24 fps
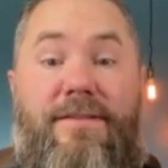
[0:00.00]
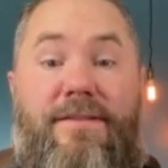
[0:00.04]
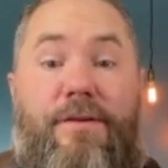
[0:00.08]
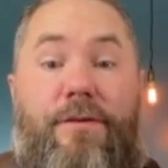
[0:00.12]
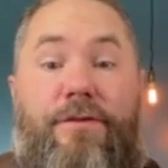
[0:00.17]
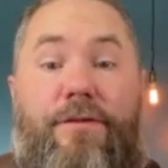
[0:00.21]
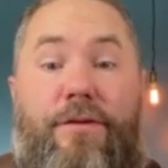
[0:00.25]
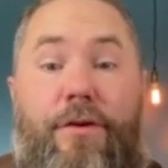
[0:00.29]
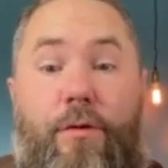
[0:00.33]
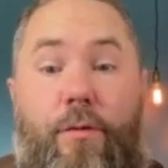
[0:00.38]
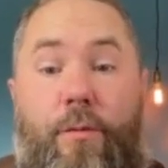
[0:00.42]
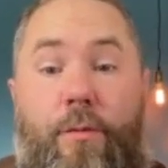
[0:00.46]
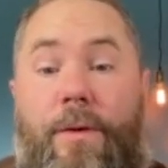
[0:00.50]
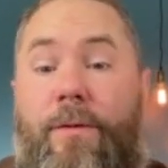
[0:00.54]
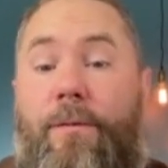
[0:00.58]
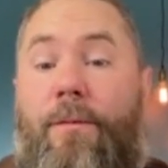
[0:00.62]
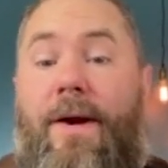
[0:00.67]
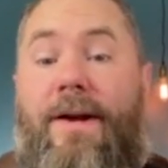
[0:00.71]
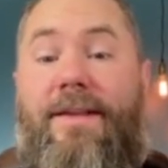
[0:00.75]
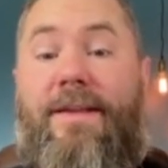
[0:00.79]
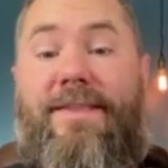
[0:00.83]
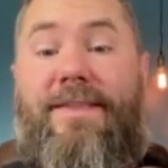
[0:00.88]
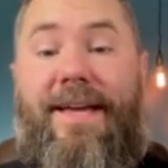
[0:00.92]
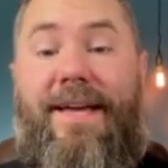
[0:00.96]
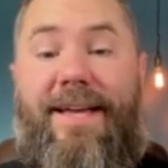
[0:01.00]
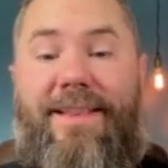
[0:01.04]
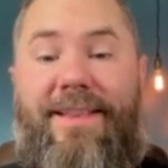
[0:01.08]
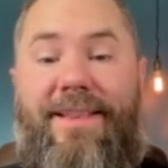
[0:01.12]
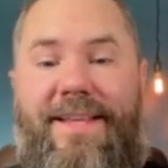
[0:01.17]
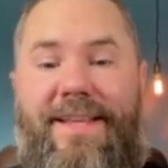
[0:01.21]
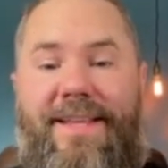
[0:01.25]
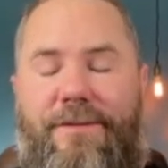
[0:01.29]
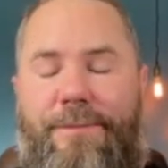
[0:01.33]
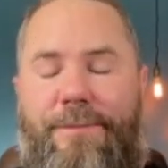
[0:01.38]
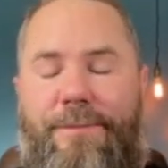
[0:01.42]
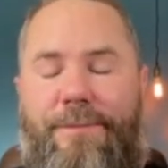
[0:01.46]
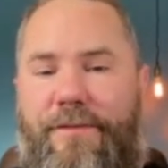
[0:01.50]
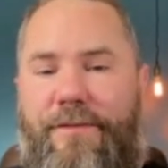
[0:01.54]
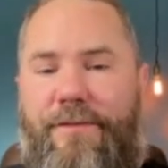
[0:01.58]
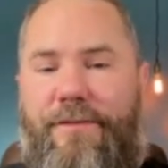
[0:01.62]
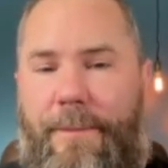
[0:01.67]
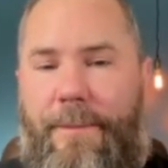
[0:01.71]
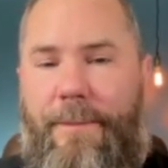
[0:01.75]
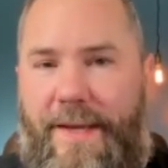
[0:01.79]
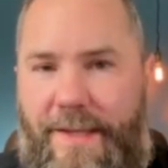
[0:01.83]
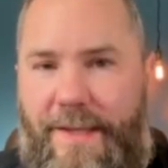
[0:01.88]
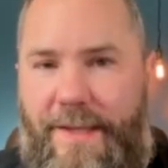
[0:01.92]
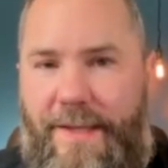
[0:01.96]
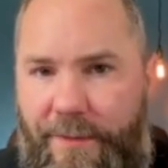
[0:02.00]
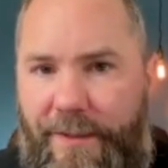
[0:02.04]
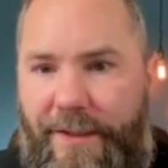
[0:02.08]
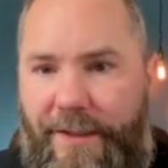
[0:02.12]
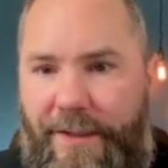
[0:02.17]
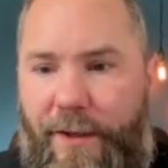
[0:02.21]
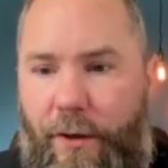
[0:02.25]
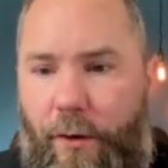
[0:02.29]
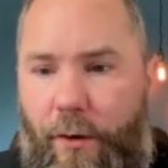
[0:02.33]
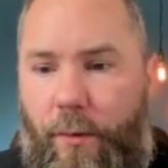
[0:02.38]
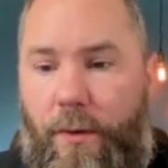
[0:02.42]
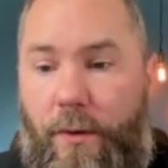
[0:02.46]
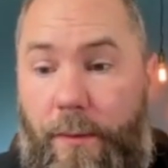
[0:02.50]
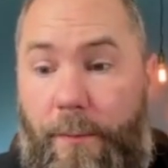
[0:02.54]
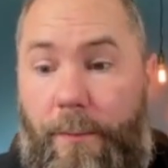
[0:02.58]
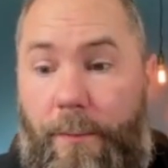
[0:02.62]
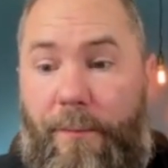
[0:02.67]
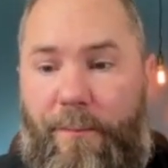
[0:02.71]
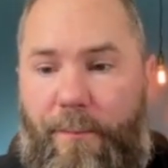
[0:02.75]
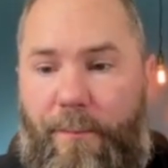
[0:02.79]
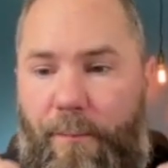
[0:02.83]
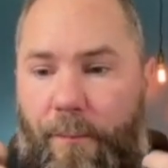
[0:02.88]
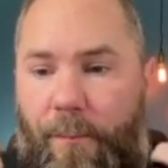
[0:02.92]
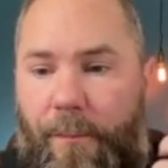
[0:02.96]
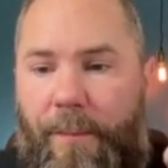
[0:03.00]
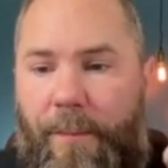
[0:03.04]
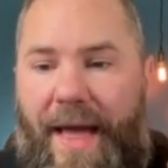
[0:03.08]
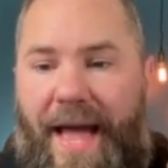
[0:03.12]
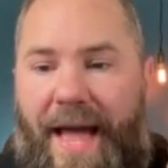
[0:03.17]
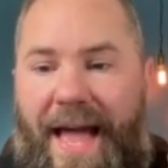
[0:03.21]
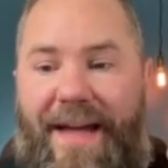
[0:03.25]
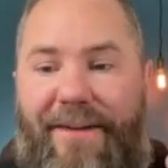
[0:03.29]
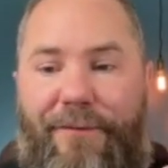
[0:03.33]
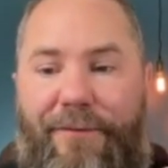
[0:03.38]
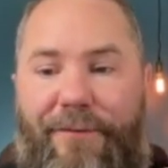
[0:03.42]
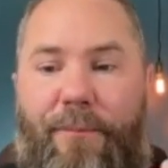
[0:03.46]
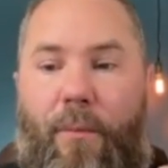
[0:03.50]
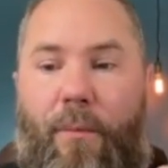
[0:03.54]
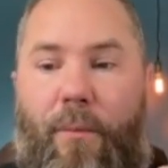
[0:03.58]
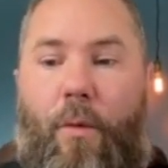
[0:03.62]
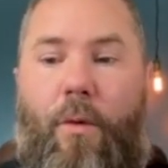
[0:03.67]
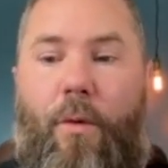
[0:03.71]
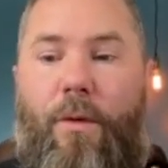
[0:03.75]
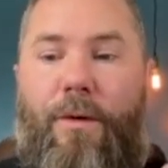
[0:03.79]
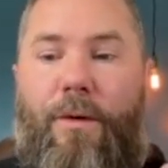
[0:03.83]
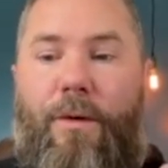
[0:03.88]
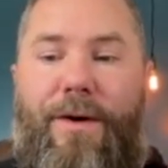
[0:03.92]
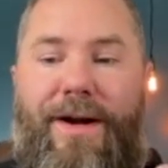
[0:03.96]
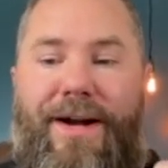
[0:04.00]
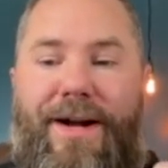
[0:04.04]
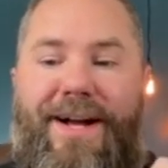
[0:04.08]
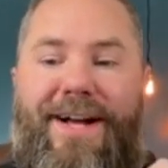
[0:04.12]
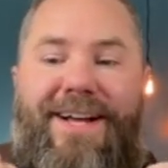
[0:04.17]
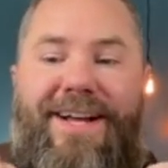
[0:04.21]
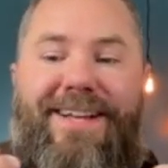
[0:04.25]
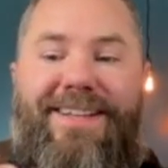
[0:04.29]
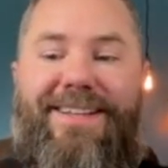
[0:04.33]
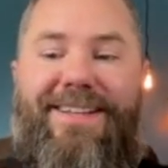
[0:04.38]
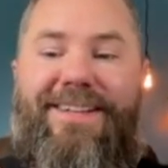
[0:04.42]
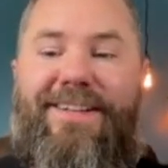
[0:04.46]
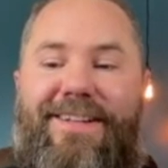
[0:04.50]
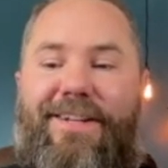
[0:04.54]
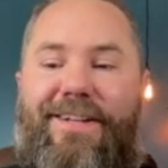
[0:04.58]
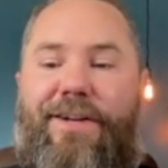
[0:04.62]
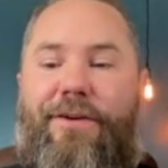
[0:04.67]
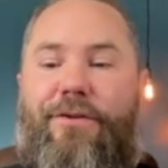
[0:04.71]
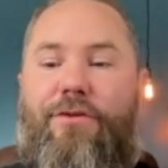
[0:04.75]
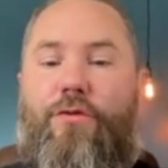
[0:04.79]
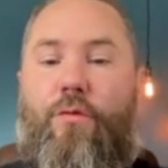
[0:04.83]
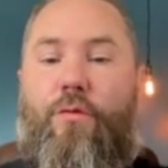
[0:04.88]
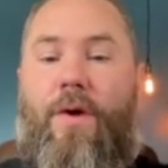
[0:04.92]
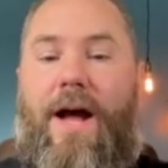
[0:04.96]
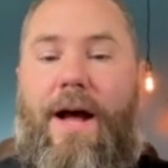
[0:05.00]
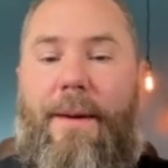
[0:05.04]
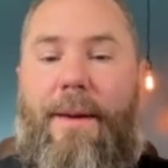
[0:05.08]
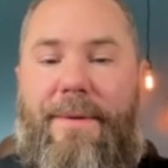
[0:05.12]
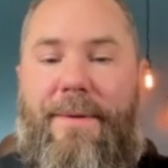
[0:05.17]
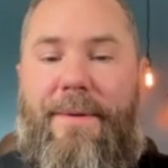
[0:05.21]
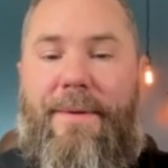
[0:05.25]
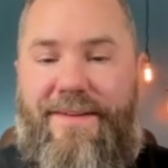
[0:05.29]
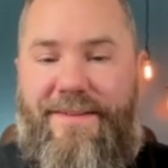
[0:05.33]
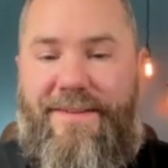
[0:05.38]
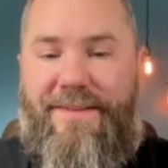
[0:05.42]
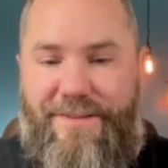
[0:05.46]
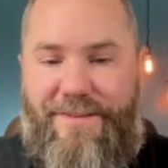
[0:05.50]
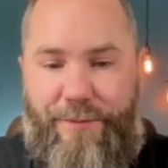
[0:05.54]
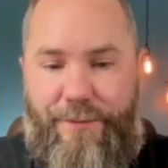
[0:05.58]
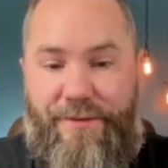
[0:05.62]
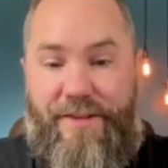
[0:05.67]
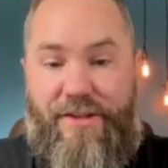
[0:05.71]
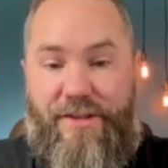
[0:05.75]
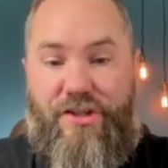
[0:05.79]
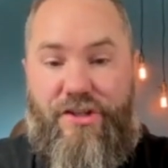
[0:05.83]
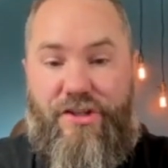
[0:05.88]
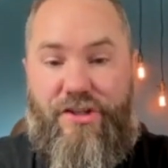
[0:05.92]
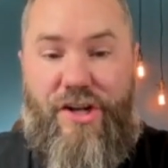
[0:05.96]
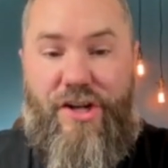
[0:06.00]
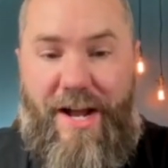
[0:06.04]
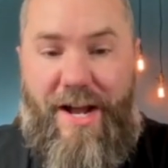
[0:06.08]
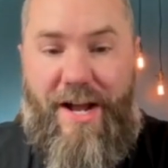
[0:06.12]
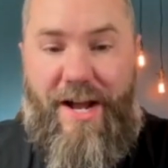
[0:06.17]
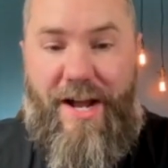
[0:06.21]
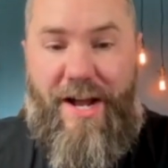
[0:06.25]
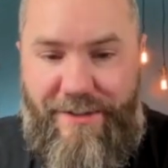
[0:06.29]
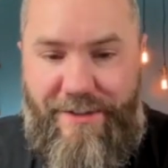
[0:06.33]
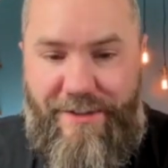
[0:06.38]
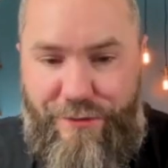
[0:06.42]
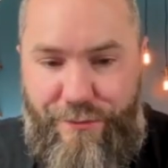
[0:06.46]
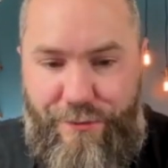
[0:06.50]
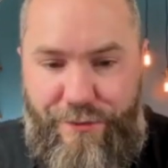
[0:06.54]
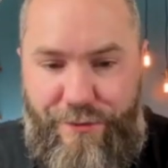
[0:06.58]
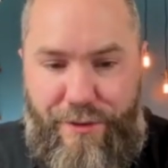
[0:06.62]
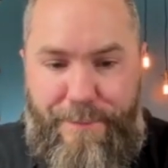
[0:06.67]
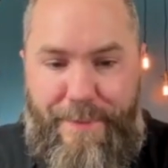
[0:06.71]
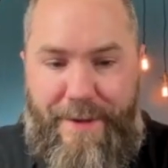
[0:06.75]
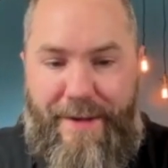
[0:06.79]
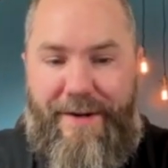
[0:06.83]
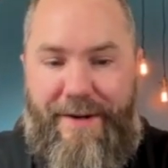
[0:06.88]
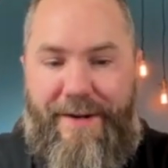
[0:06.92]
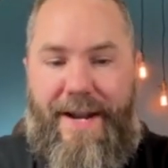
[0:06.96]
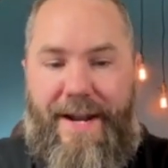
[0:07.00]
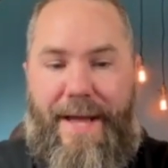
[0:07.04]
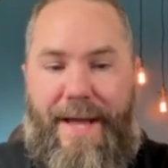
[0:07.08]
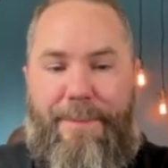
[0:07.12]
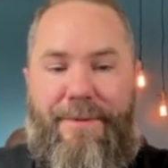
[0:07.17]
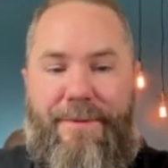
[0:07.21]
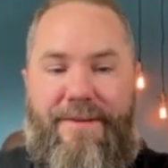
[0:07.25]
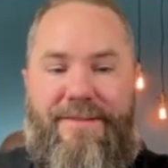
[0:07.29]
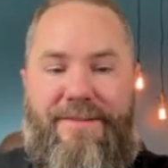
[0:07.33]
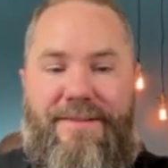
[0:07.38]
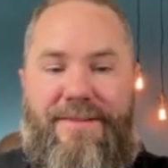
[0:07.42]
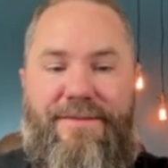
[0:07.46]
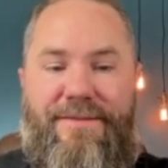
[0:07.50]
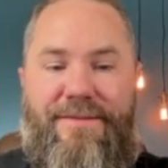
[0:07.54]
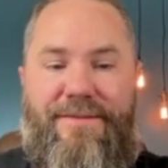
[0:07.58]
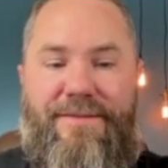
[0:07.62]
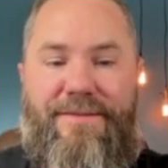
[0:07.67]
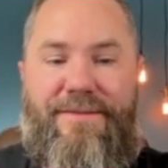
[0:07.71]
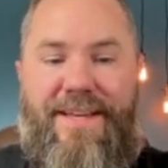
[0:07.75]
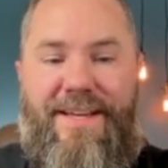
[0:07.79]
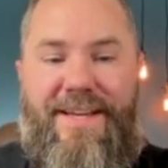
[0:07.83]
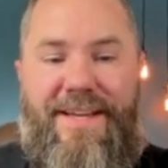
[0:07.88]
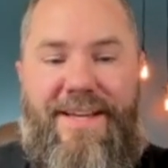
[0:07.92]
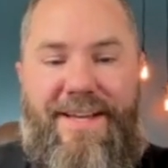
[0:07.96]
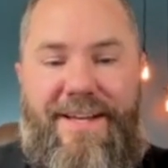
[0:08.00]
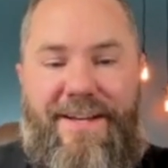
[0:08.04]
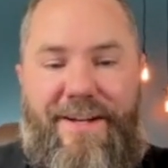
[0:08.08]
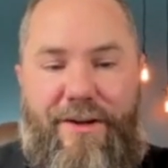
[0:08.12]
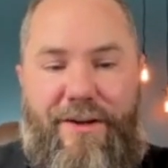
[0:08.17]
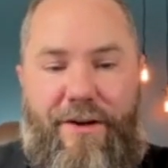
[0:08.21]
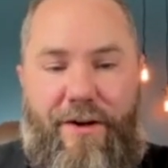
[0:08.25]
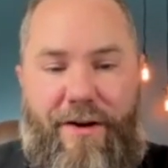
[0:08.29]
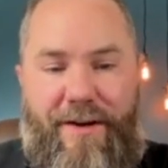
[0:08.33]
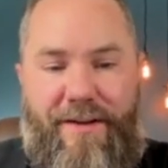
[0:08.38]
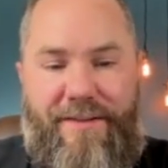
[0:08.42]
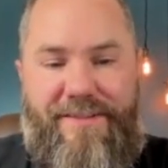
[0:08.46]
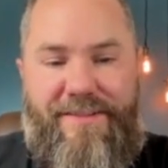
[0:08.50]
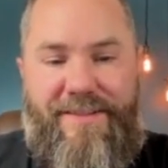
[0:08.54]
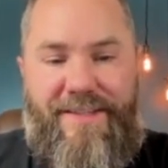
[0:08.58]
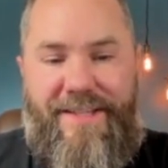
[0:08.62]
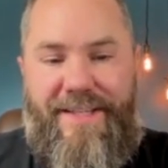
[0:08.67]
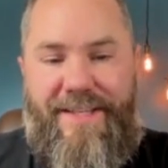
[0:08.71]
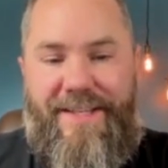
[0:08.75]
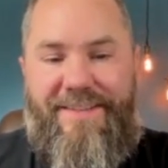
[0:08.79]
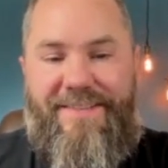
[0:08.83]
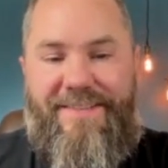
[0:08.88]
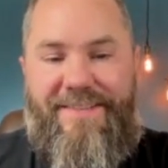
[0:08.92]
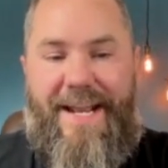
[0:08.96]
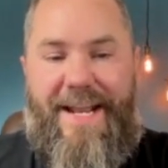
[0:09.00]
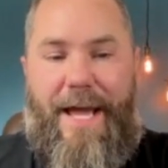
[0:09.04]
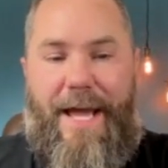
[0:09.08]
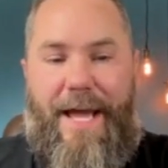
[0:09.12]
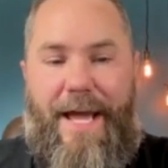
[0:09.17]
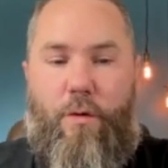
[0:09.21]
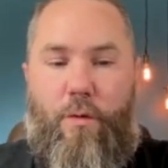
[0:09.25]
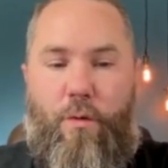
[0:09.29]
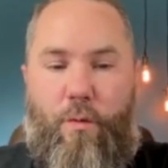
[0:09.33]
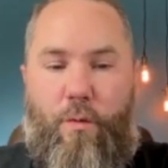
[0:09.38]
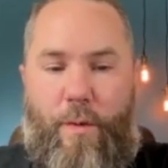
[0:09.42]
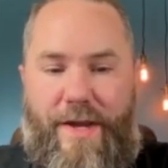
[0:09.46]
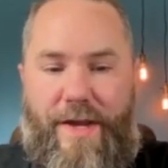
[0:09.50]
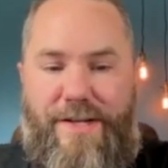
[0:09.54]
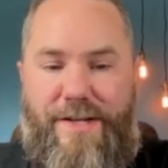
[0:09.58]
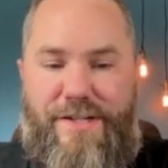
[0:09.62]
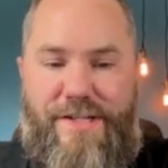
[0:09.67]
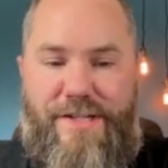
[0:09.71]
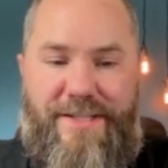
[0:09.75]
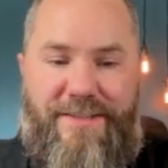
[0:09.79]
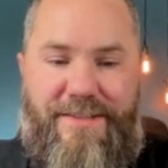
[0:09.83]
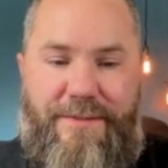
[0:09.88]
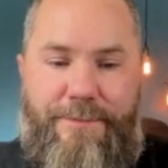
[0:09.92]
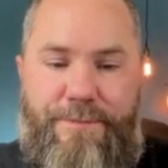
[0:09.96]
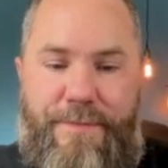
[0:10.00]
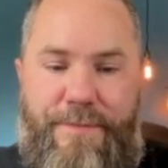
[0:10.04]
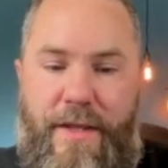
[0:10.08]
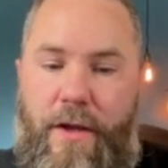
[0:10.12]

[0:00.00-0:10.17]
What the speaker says: So it's going to rewrite that list, but it's going to make it, have more, drama to it. The shocking truth about Annapolis living costs. Is it outrageous?